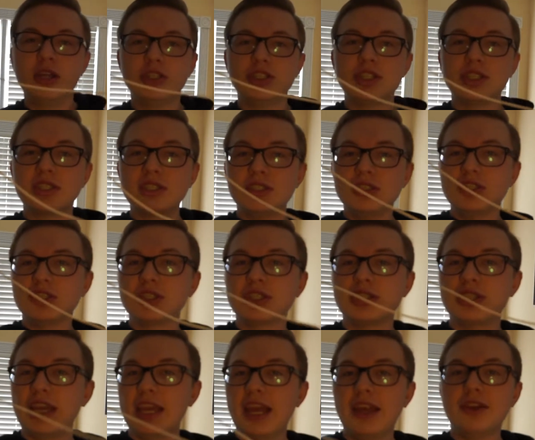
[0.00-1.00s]
Just your
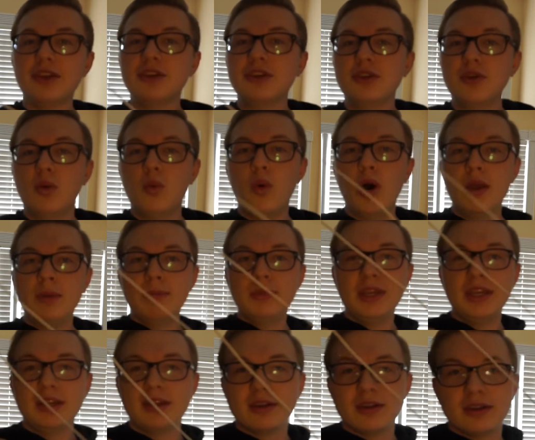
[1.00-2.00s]
standard 1
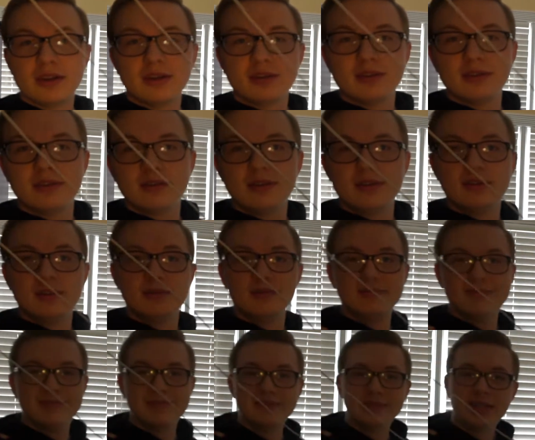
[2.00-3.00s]
meter
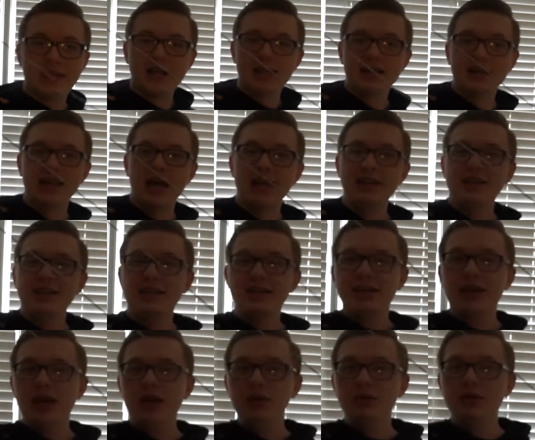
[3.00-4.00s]
lightning
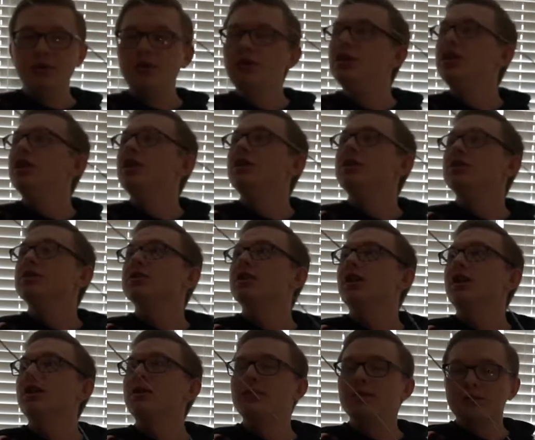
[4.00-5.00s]
cable.
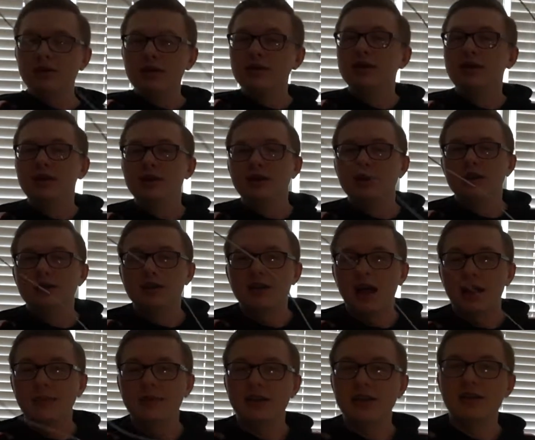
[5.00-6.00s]
So,
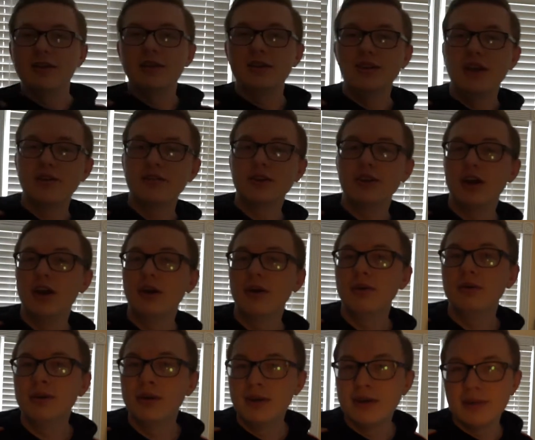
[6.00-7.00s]
I mean, you never
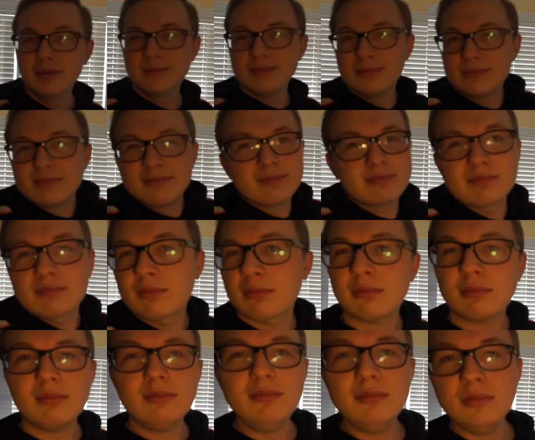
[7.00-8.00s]
know.
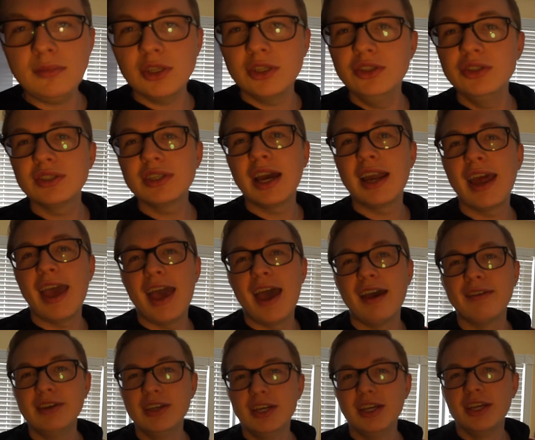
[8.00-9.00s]
You just gotta
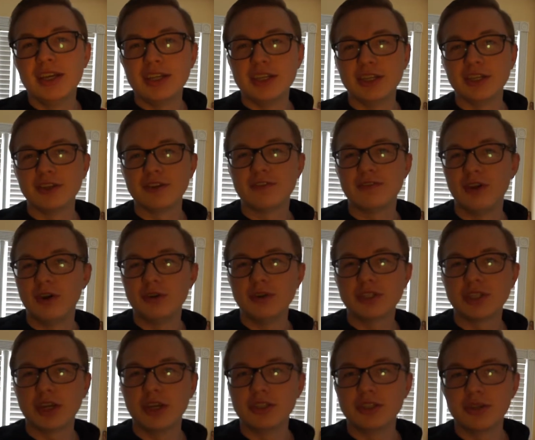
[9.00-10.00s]
have your phone
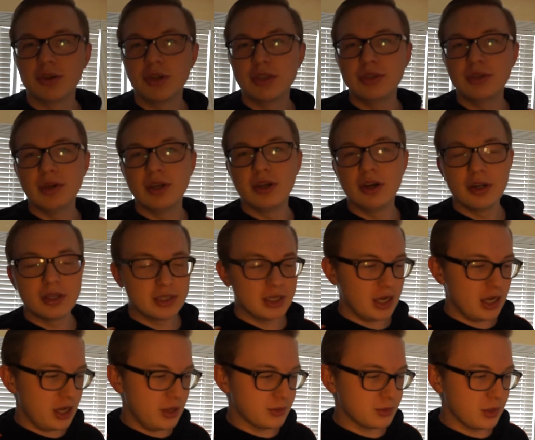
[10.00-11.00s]
charger on you at all
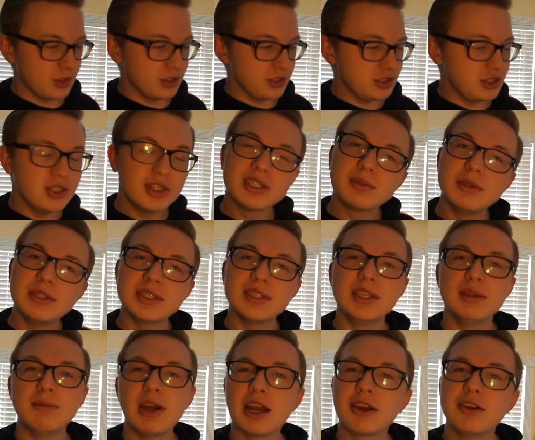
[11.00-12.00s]
times, whether it's
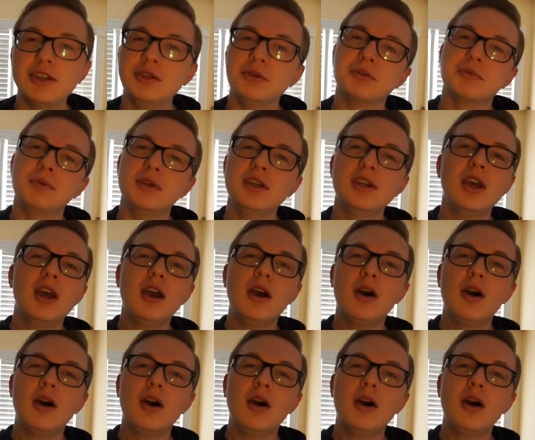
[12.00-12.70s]
USB-C, micro USB,